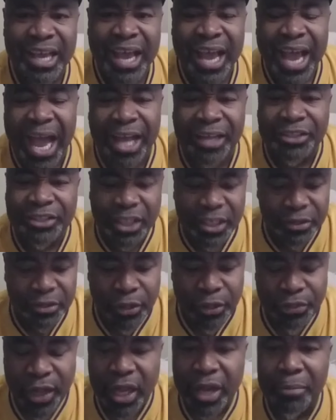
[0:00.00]
And see, the
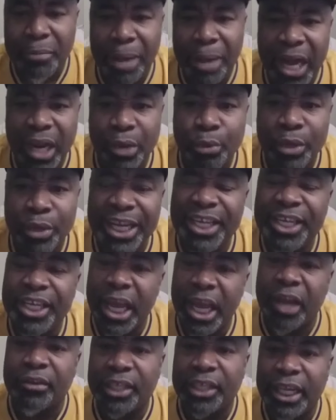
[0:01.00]
thing about it with
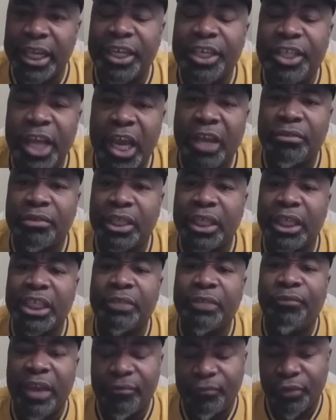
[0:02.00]
integrity, integrity is
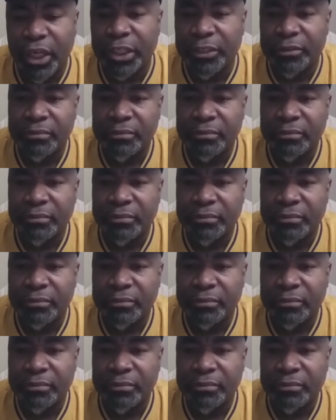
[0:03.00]
faithfulness.